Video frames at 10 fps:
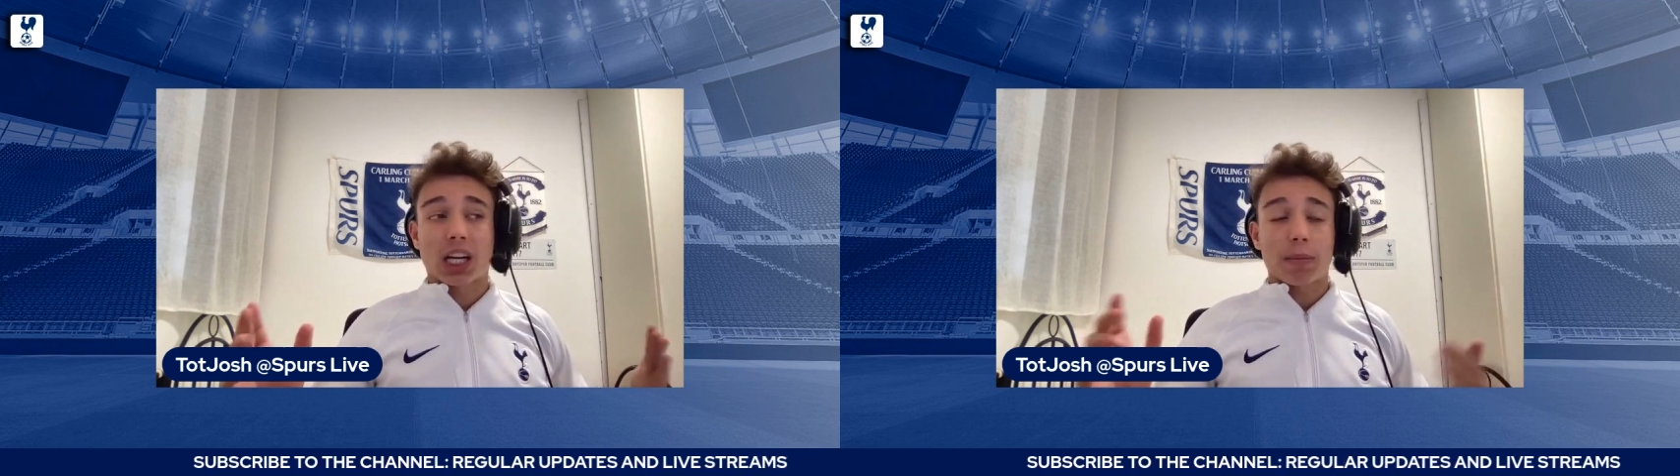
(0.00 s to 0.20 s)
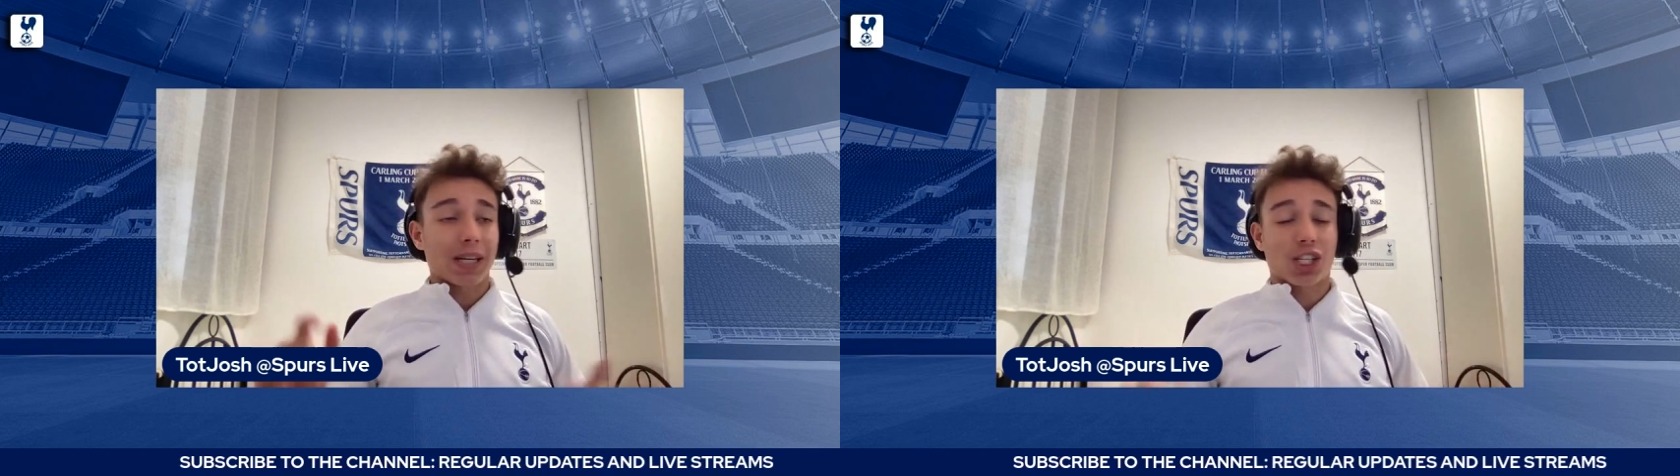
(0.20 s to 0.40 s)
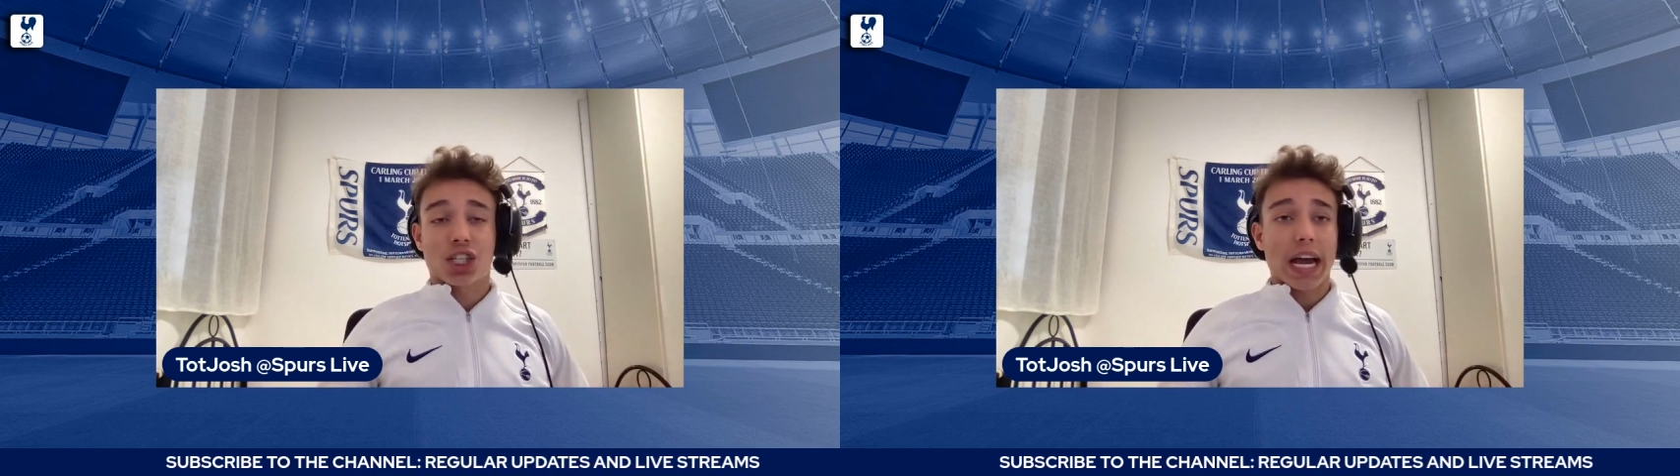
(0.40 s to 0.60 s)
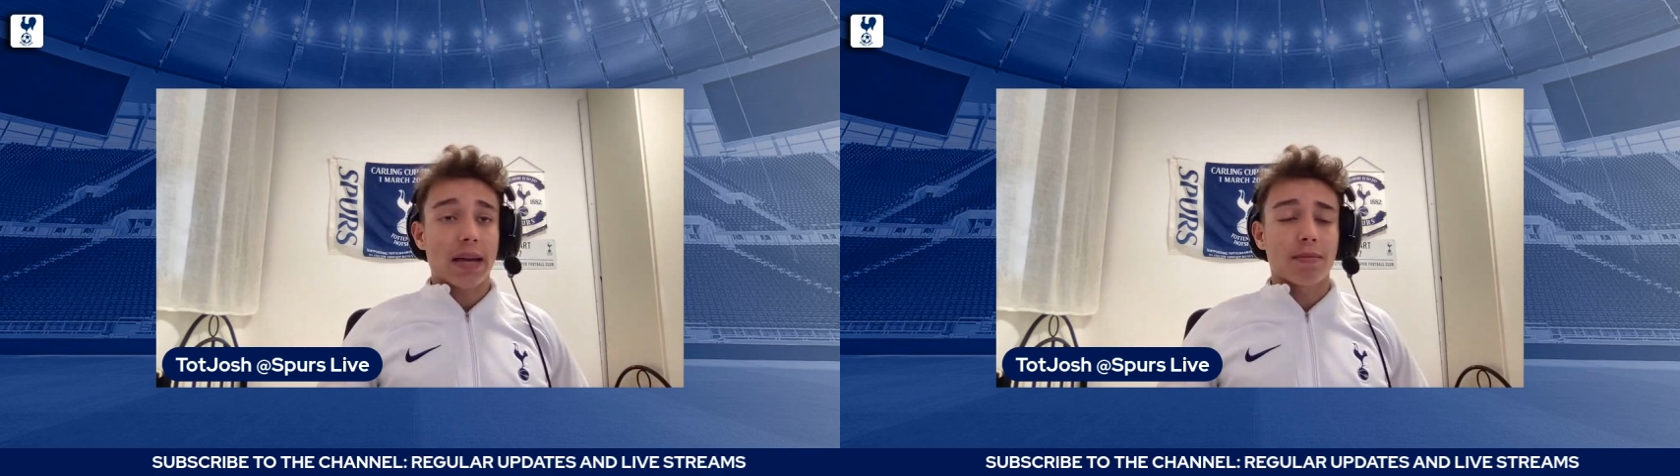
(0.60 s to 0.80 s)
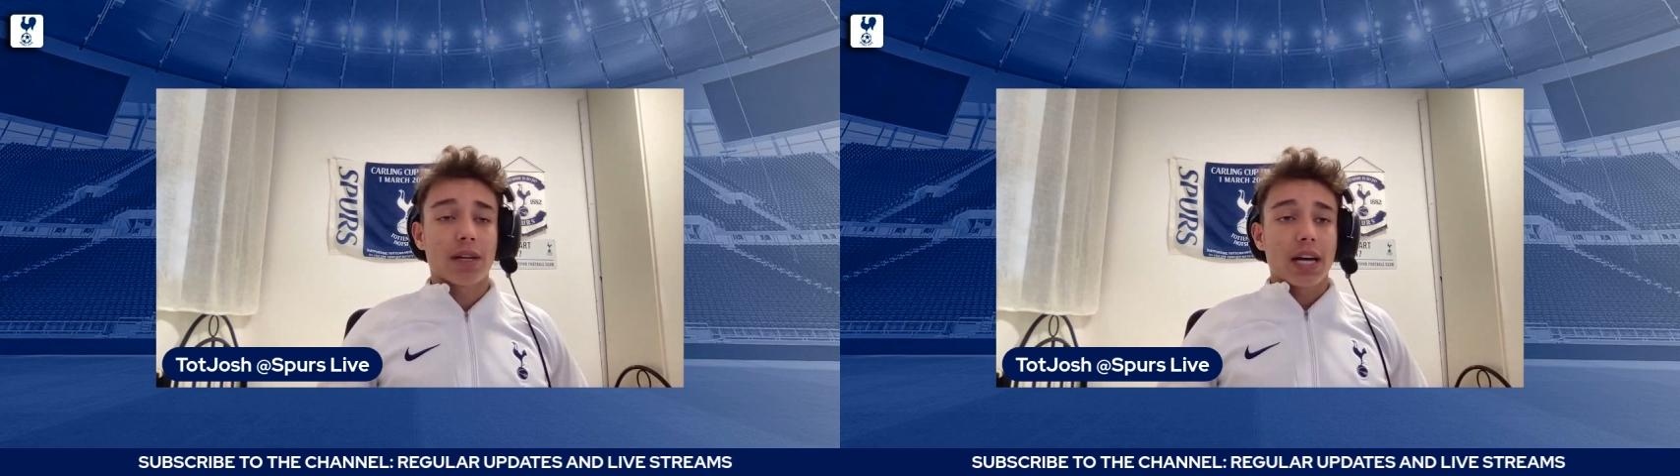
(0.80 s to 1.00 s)
going to be a
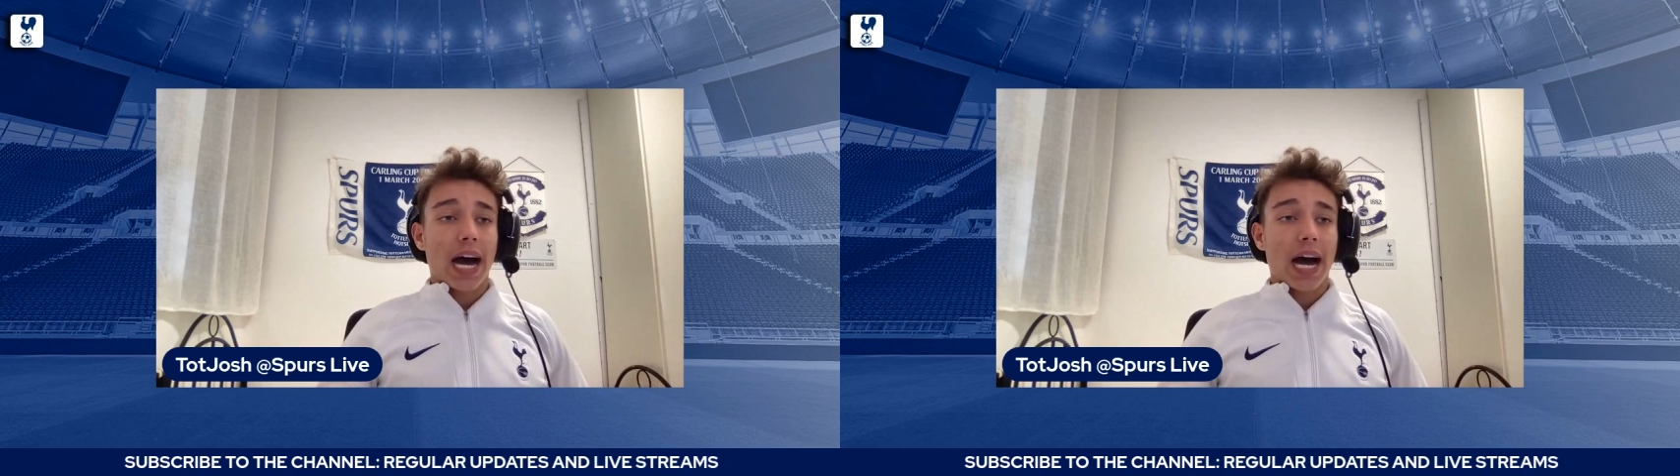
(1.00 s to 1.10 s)
shame.